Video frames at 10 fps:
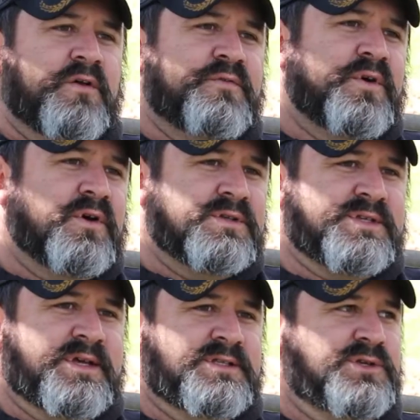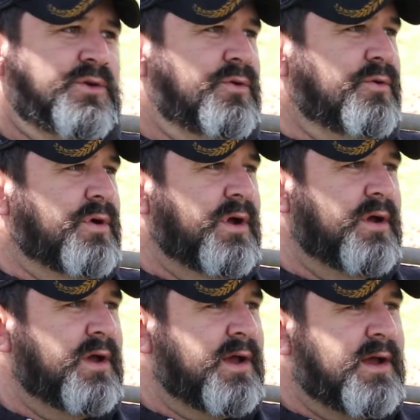falls into
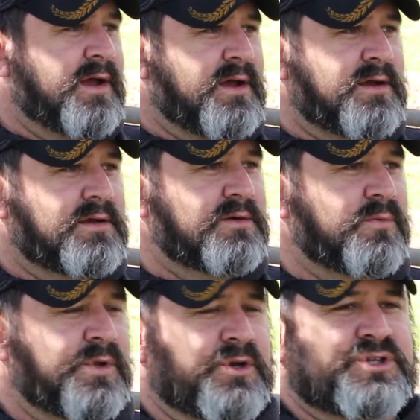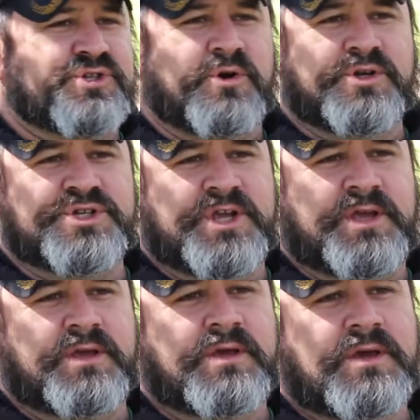when you're
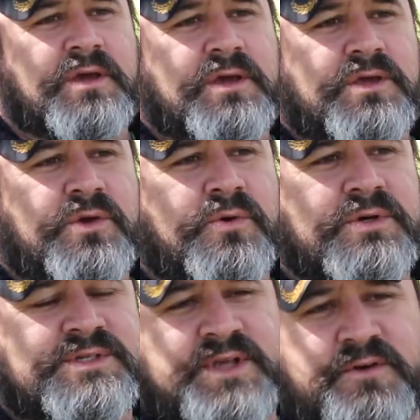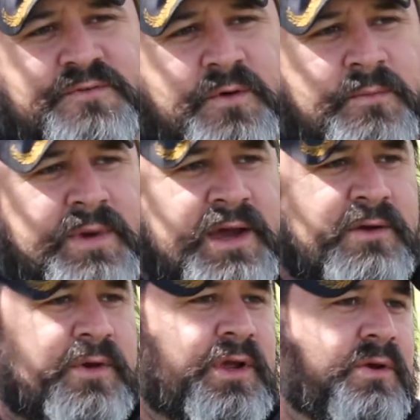charging your cell phone
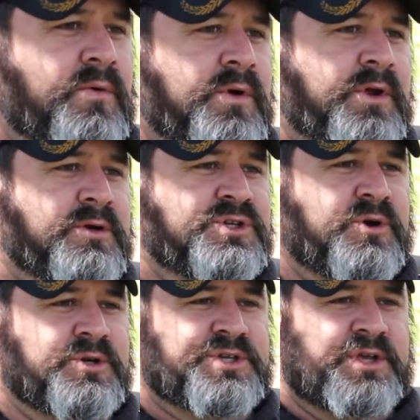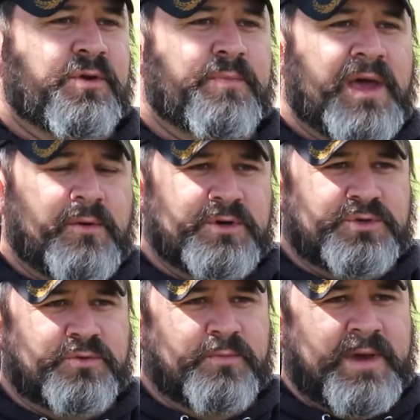battery, or you're charging your power
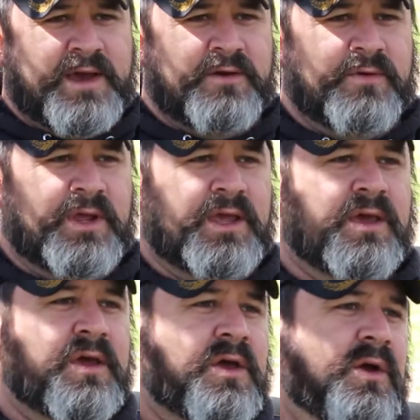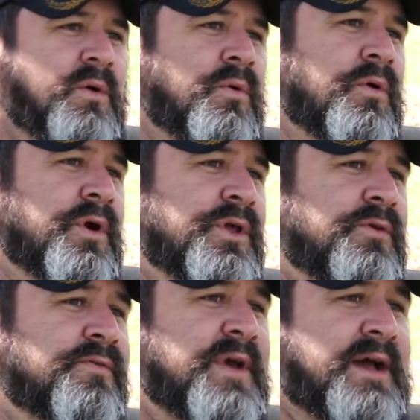tool battery, or
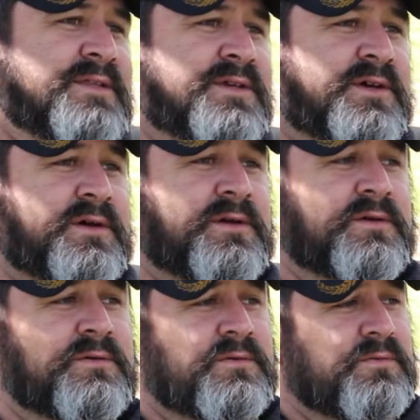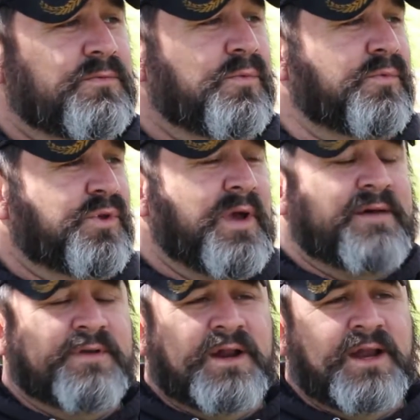you have
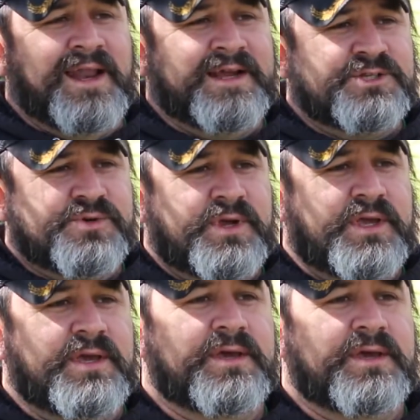an electric